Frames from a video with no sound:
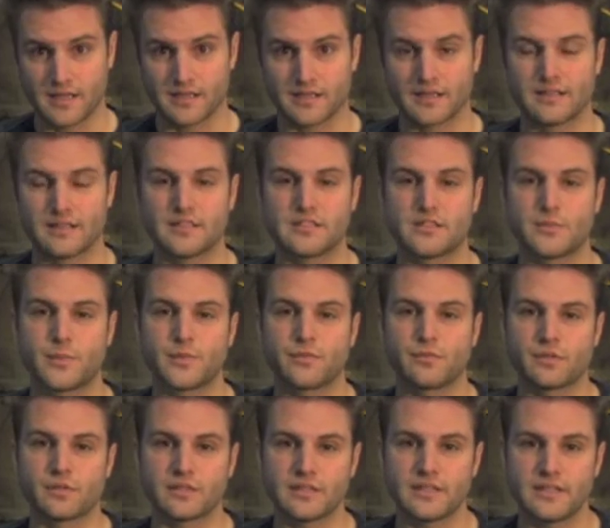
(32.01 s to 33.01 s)
that needs to be
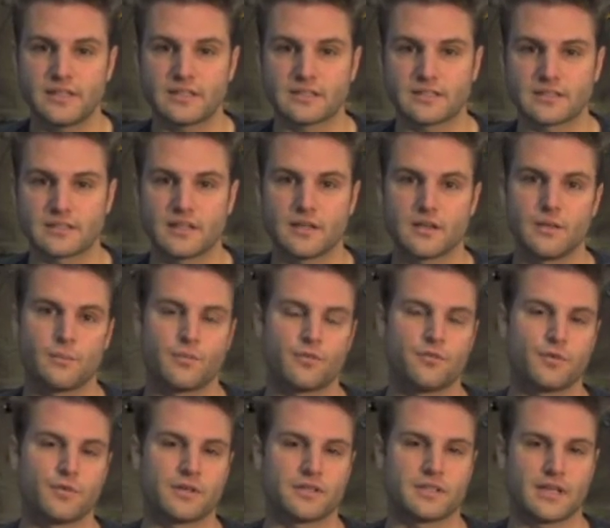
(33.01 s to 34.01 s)
released
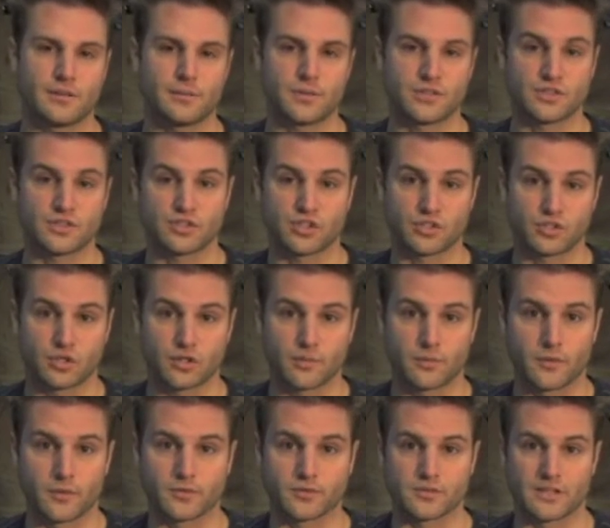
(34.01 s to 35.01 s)
before it damages the
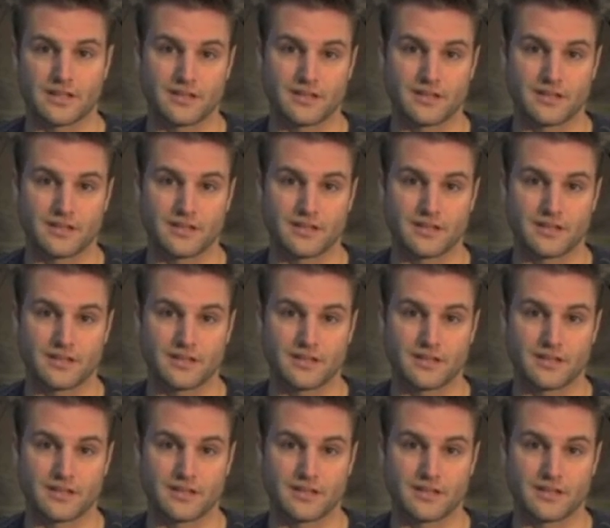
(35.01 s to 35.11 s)
turbos